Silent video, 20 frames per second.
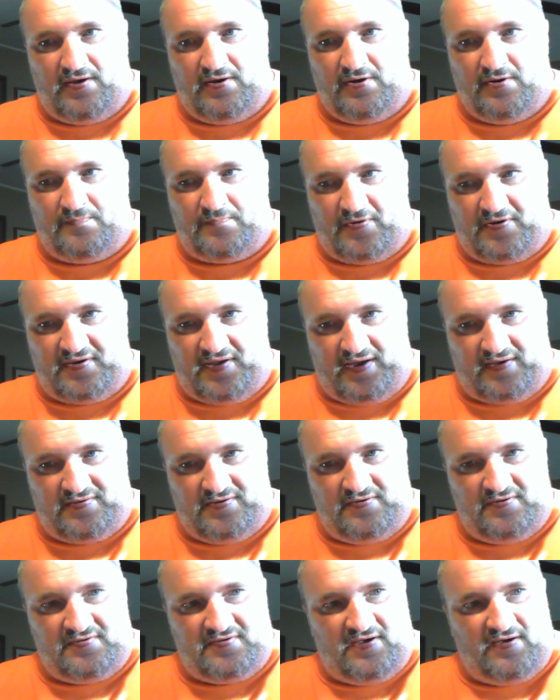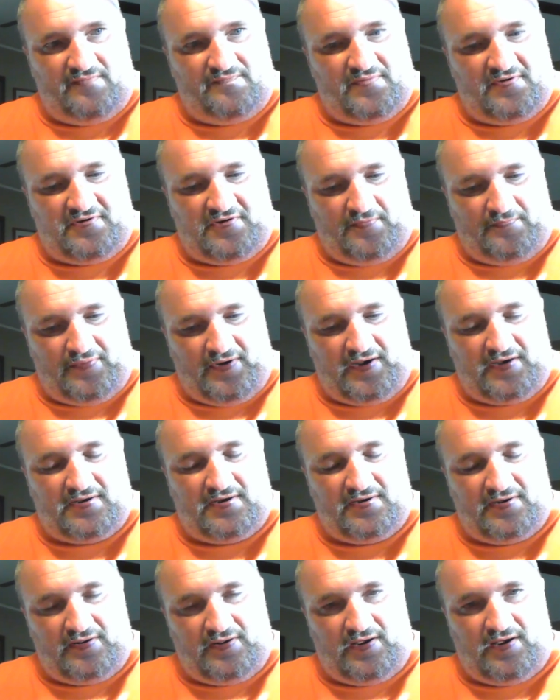You're protecting yourself, but you're
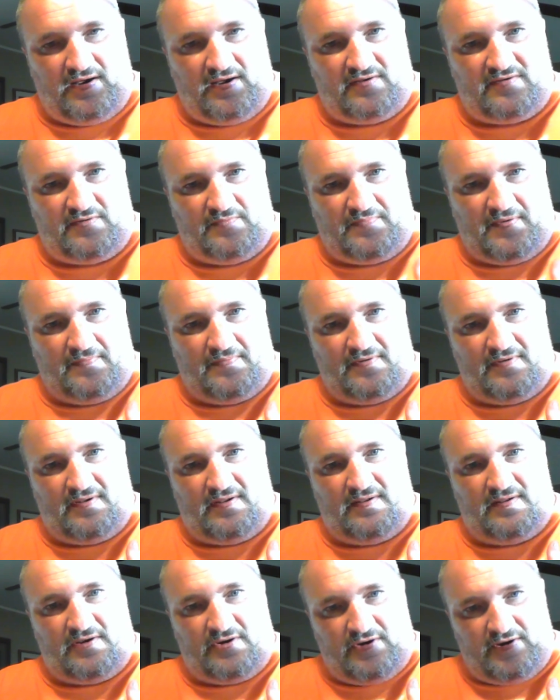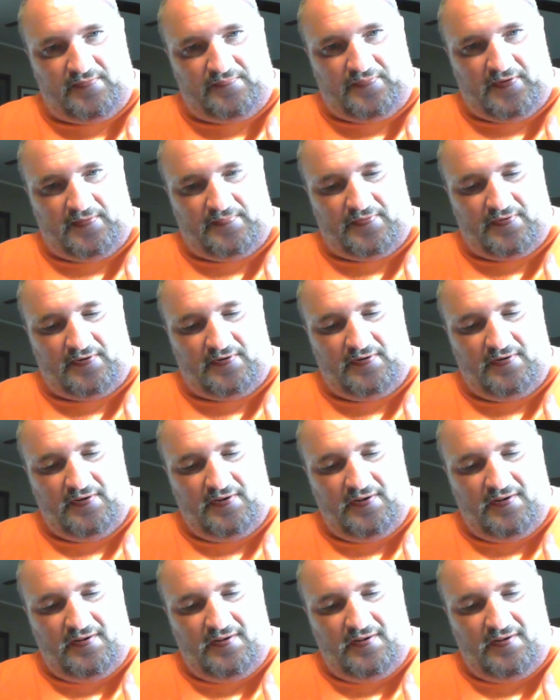breaking the laws to people, good people,